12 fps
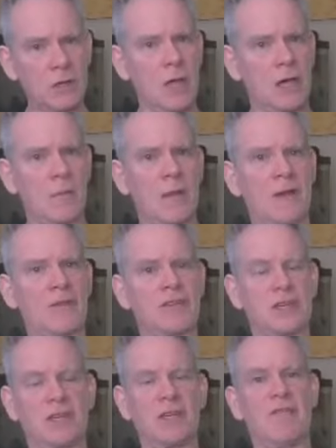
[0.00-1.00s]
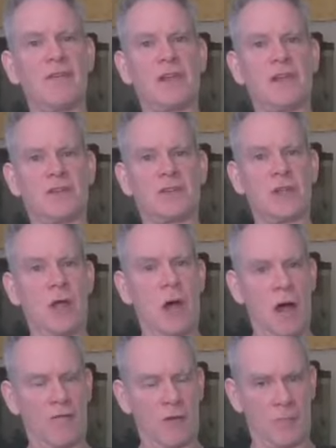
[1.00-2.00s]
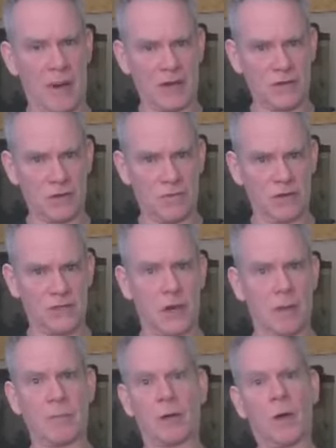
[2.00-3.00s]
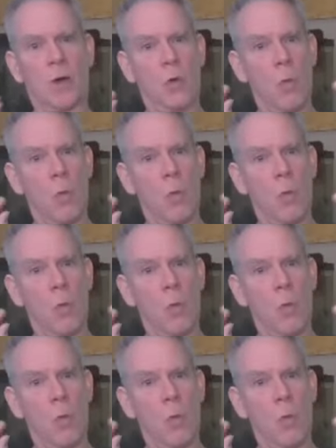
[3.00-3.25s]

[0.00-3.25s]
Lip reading: lot about the significance of the Passover supper,